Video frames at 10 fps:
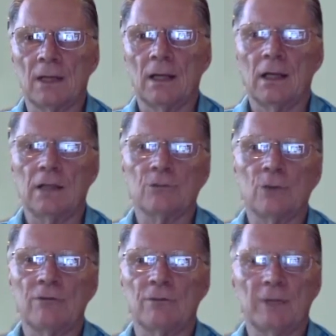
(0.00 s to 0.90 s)
his
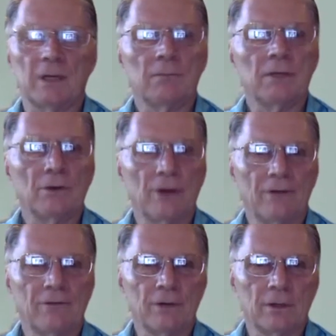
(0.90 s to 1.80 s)
wife will make a bigger
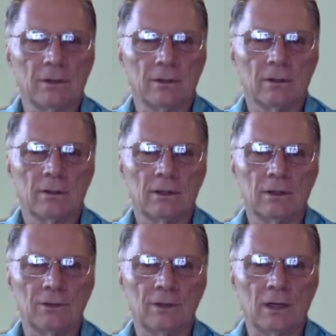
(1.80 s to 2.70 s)
effort,
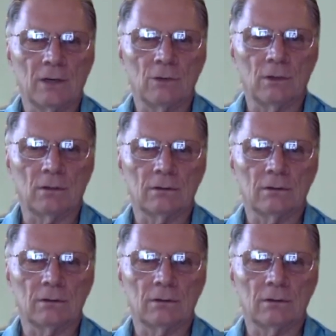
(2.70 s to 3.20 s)
than I will,